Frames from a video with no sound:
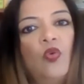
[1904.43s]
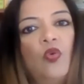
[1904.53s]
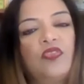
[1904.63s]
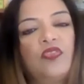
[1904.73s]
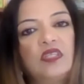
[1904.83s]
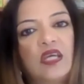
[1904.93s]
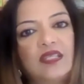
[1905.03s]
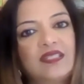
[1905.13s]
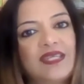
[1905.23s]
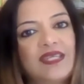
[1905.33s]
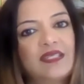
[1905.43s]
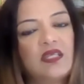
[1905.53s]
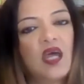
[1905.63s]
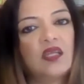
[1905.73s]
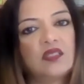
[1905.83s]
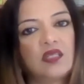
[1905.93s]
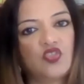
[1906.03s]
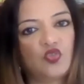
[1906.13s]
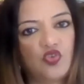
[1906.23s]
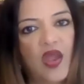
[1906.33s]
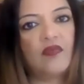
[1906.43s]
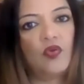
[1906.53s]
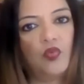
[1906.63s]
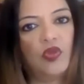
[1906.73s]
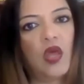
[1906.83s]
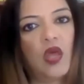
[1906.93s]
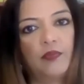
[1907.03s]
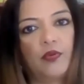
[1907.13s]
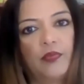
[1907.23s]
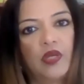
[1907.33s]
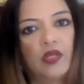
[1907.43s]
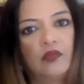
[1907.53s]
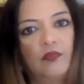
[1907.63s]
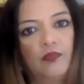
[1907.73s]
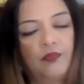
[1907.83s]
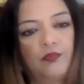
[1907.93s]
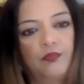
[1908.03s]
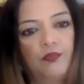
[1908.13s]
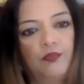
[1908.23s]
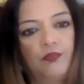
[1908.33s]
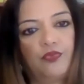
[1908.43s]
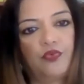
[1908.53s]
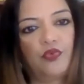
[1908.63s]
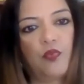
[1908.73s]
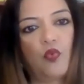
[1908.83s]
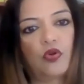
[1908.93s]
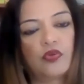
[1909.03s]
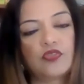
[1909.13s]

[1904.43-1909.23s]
with the United States that non-essential travel will not be permitted through the border.